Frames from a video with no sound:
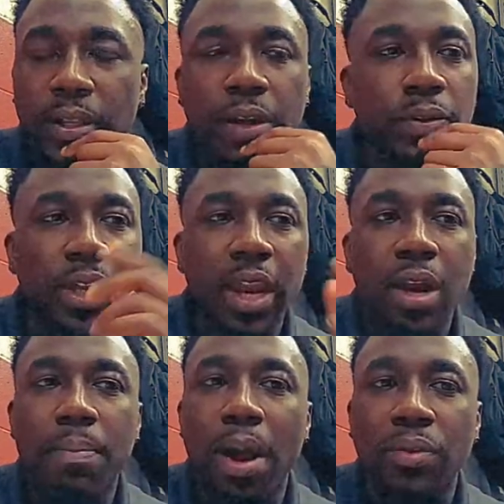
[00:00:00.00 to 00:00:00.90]
They don't
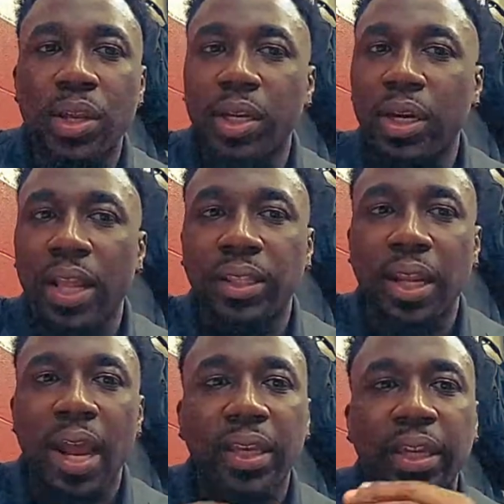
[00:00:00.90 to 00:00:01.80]
care about none of that.
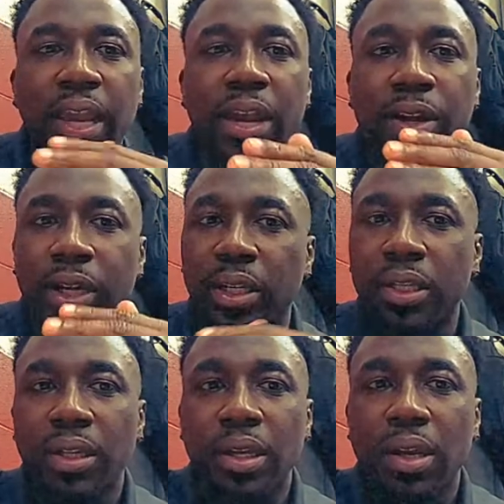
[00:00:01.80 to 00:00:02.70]
They're not
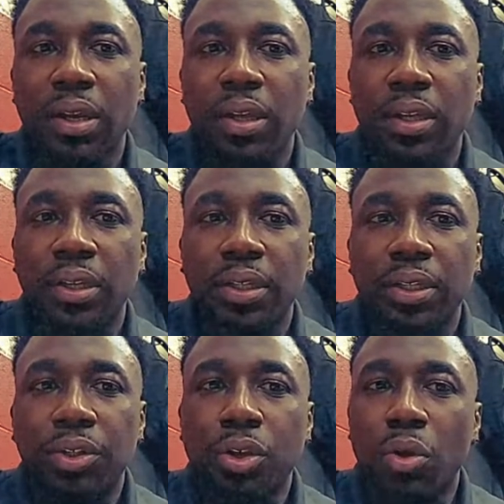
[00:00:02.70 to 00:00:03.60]
caring,
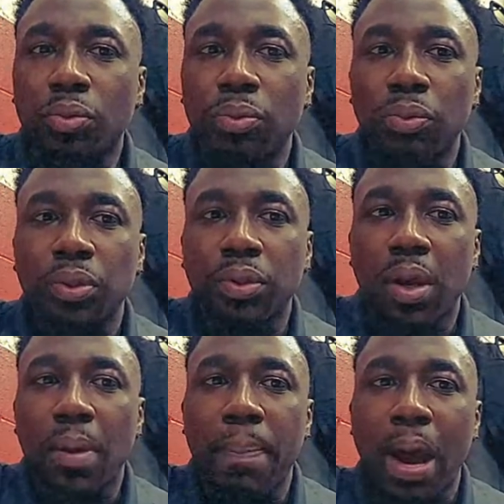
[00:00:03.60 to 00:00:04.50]
you know,
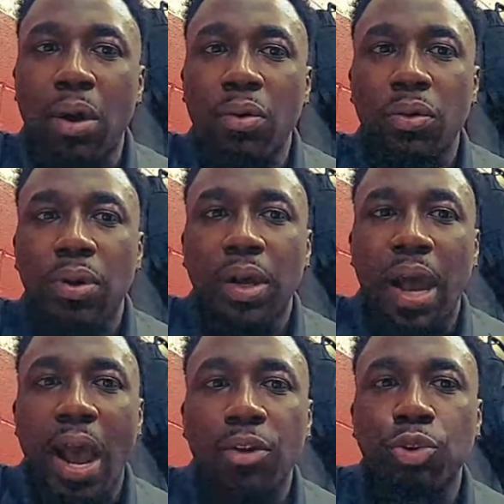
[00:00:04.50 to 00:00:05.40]
about
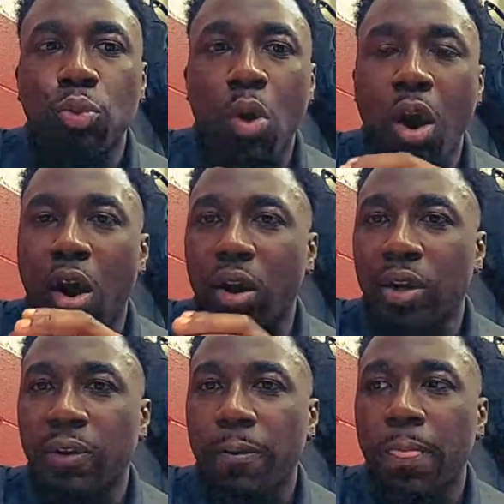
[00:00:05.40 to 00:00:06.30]
how you
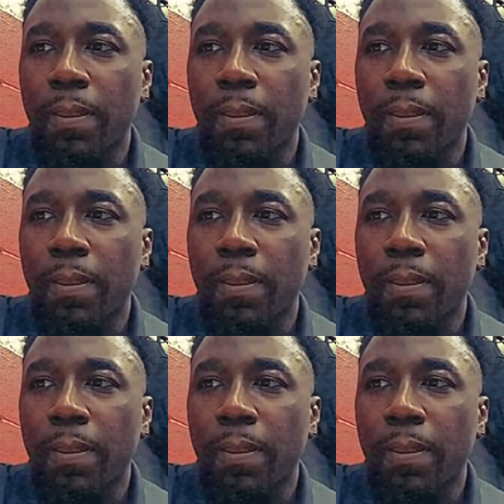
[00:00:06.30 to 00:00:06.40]
are.